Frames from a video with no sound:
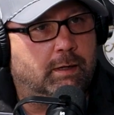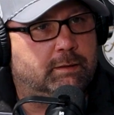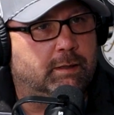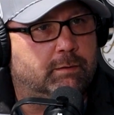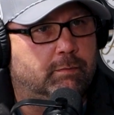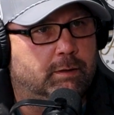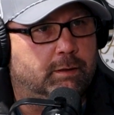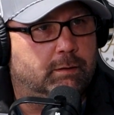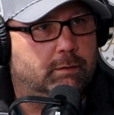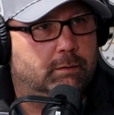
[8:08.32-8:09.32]
Well, I think what
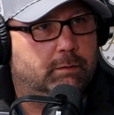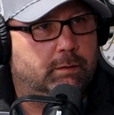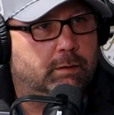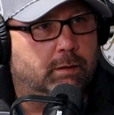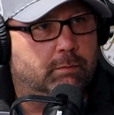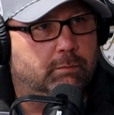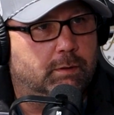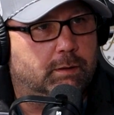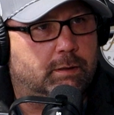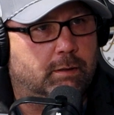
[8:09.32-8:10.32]
it
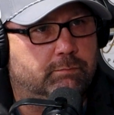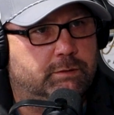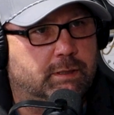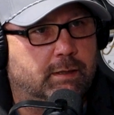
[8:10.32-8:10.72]
comes